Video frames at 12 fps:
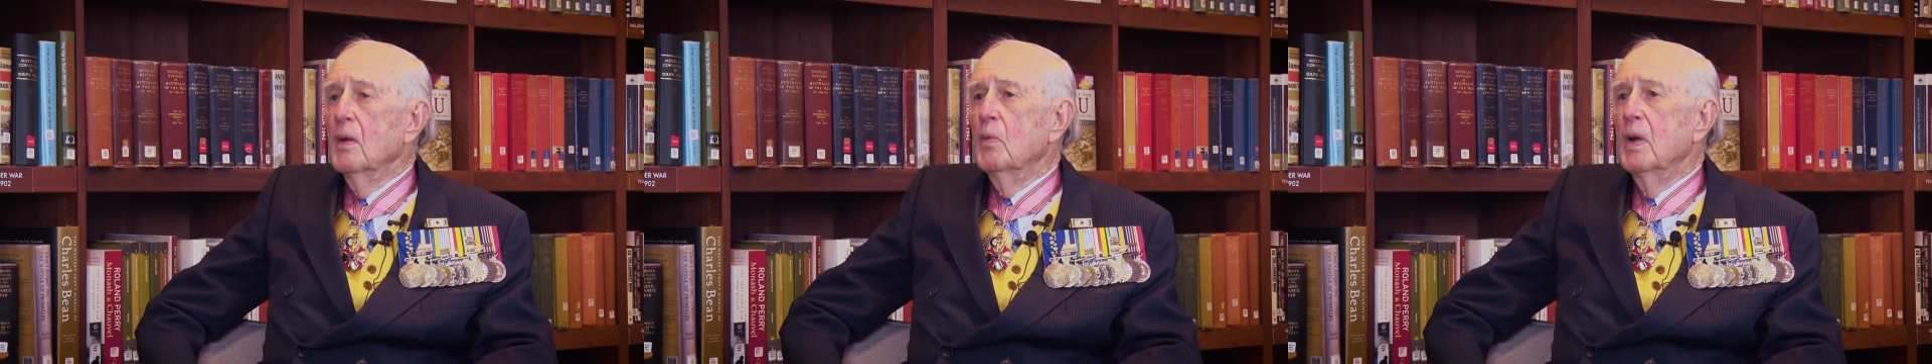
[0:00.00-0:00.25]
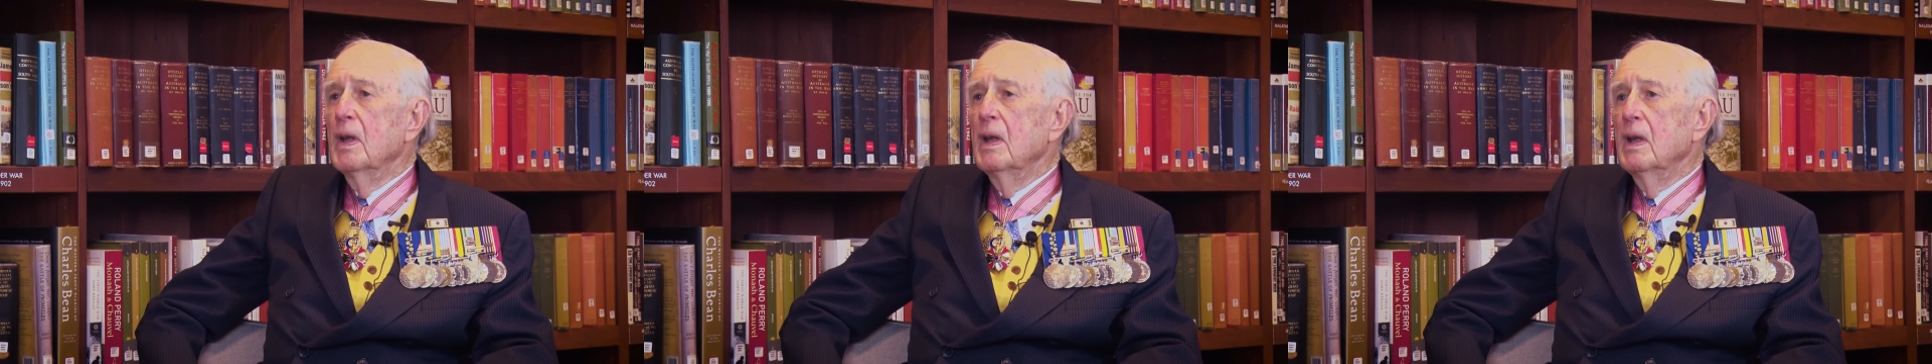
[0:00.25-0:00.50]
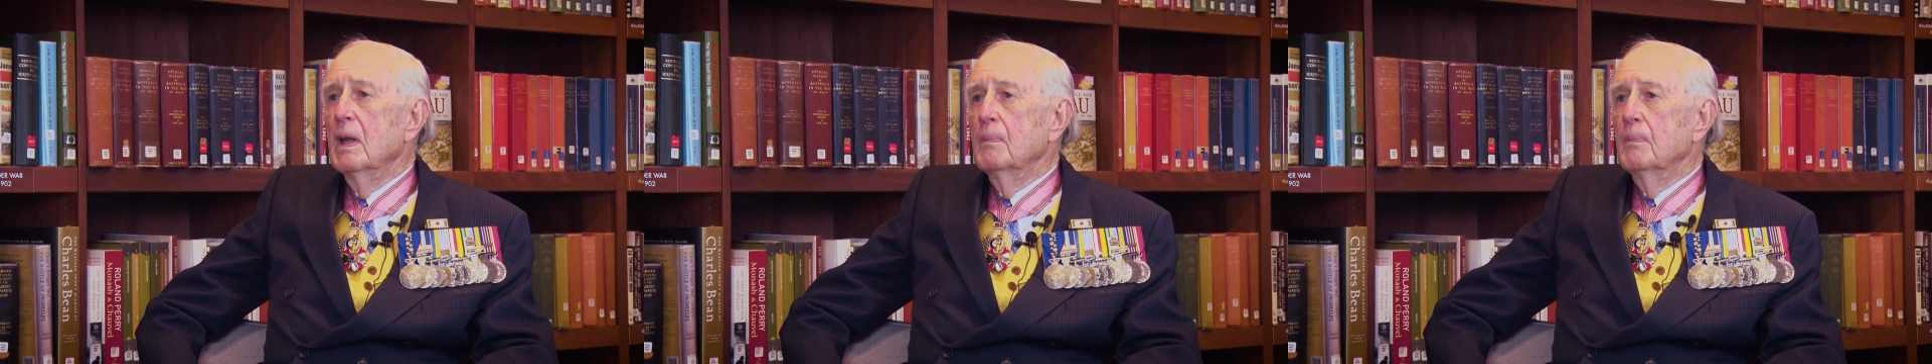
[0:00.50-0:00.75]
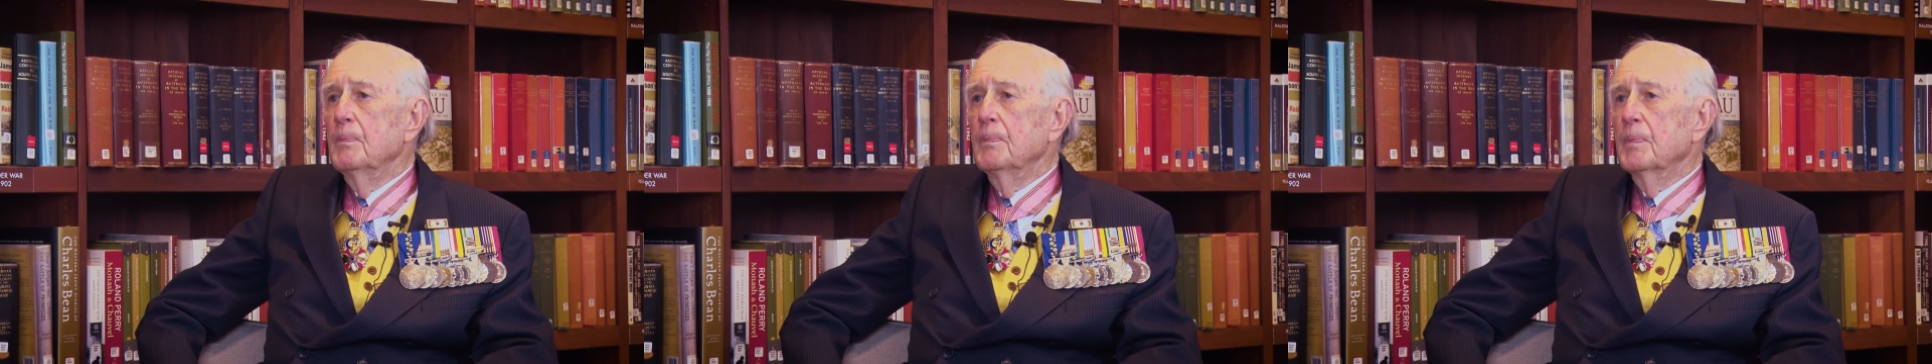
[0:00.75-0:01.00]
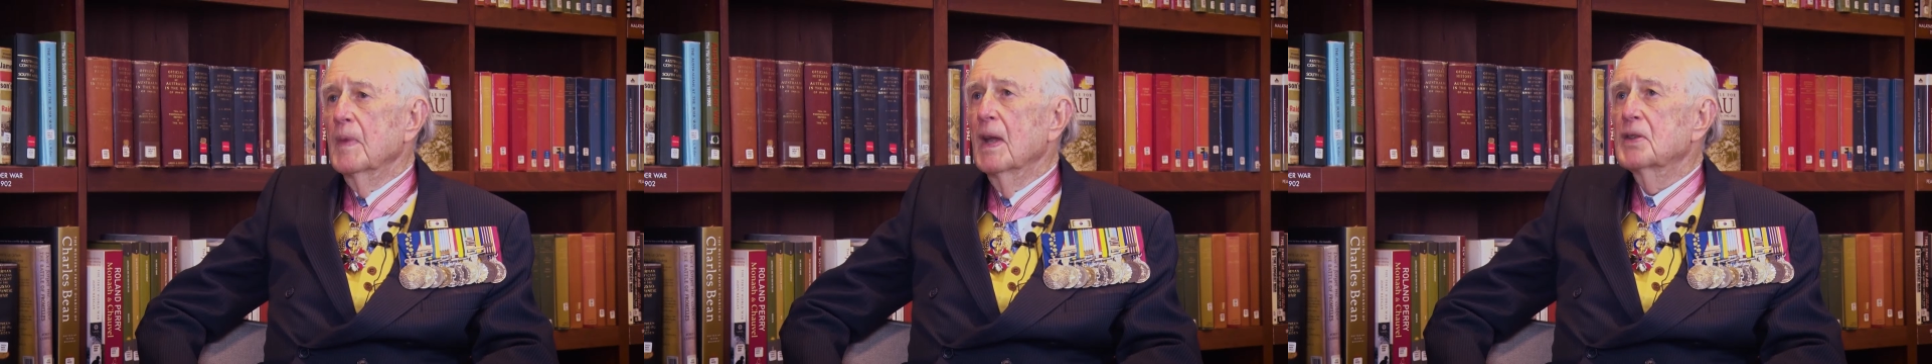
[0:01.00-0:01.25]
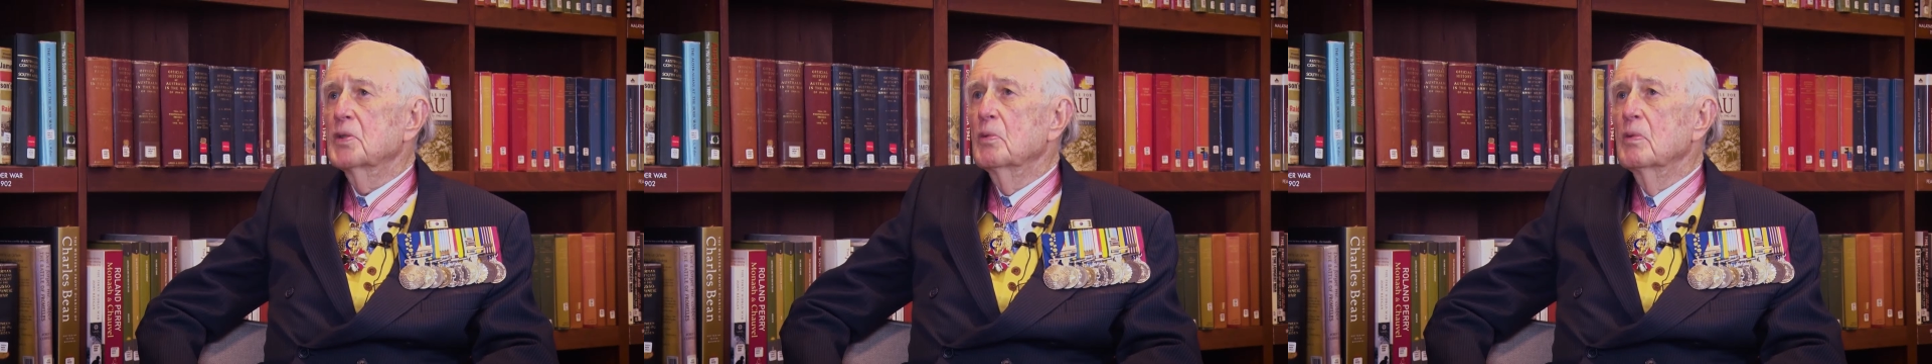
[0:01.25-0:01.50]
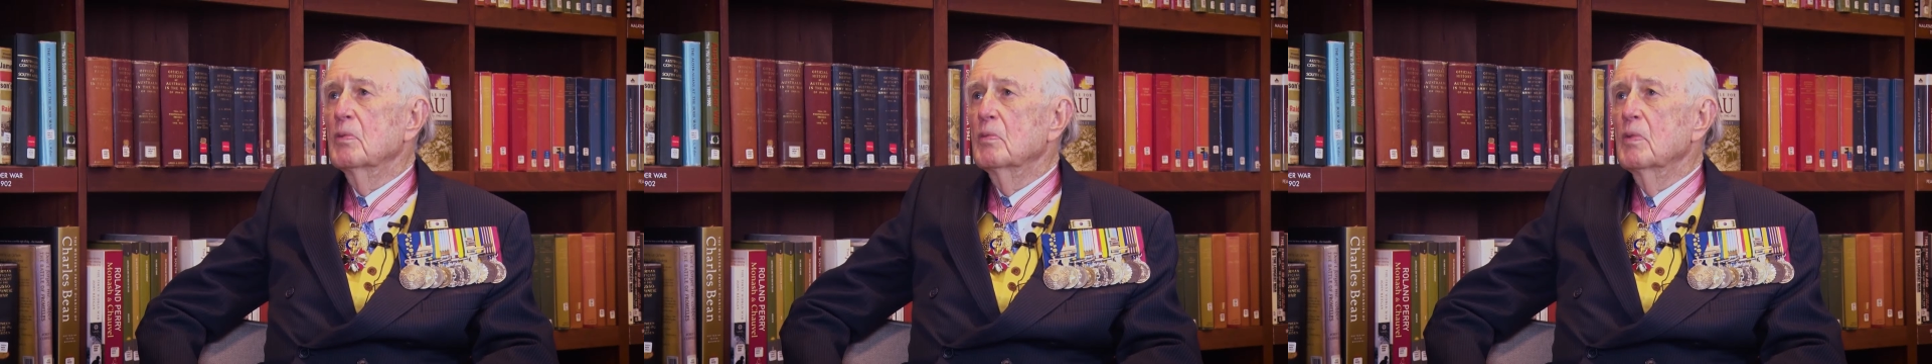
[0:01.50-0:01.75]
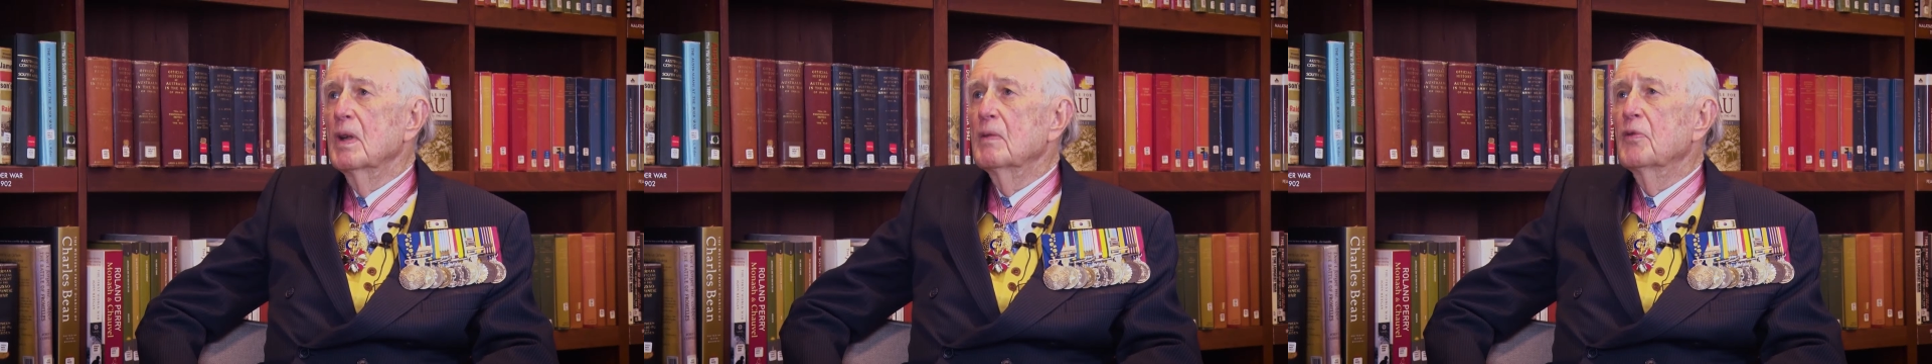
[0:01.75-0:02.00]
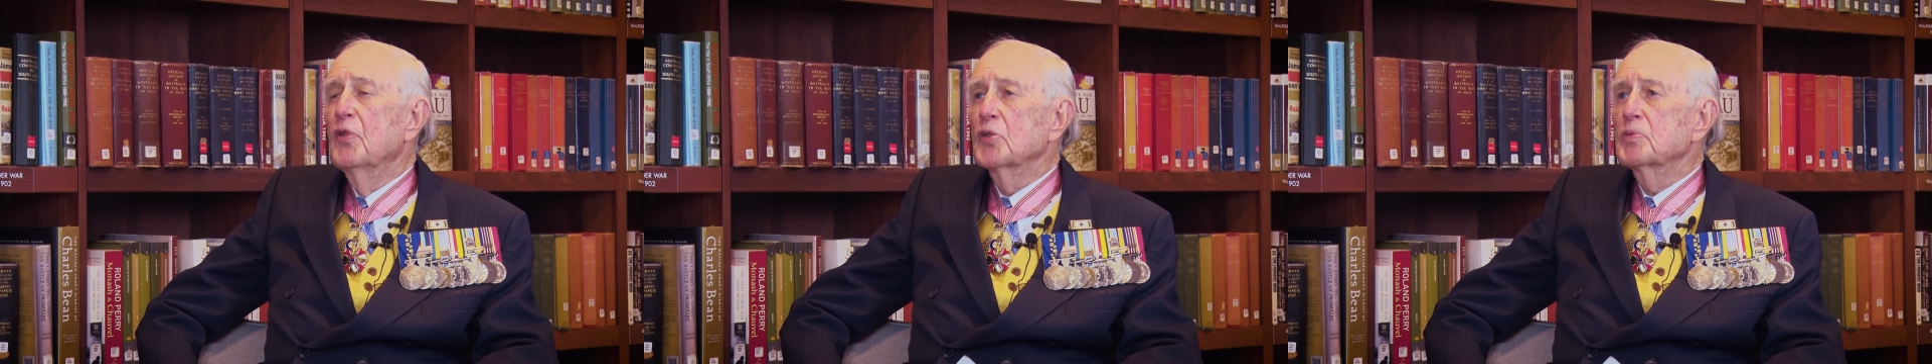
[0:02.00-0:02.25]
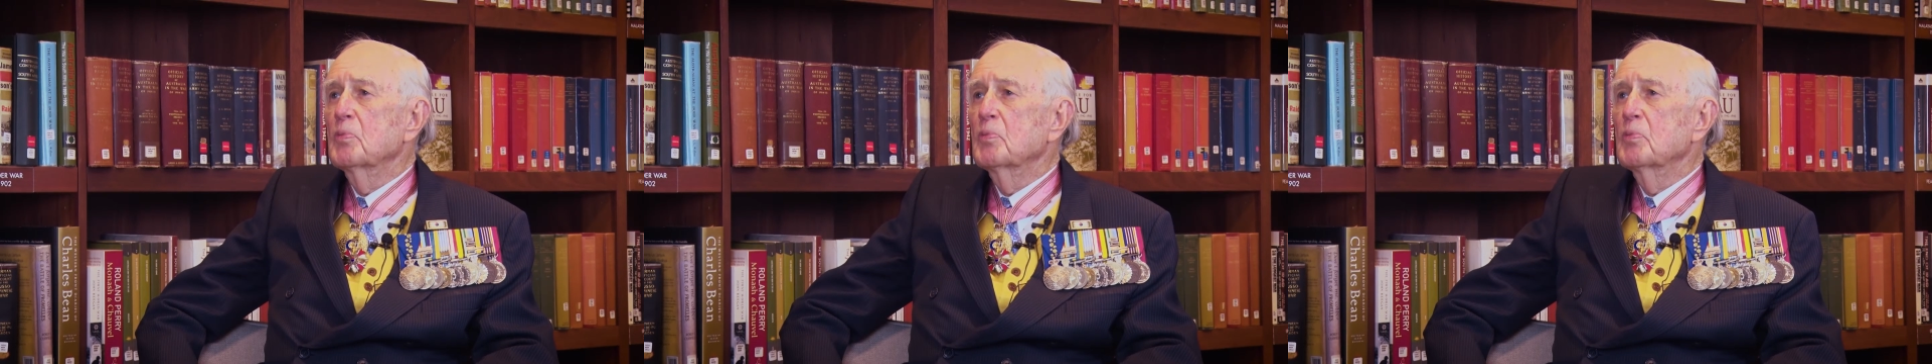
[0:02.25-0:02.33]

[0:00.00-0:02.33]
We had to reinforce